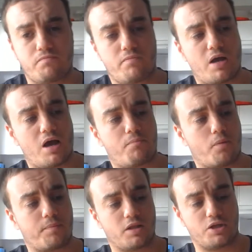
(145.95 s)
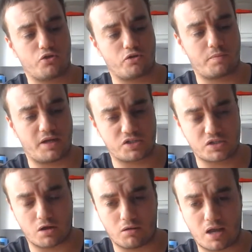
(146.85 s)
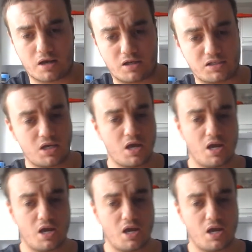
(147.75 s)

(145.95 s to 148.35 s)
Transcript: popular European style lagers.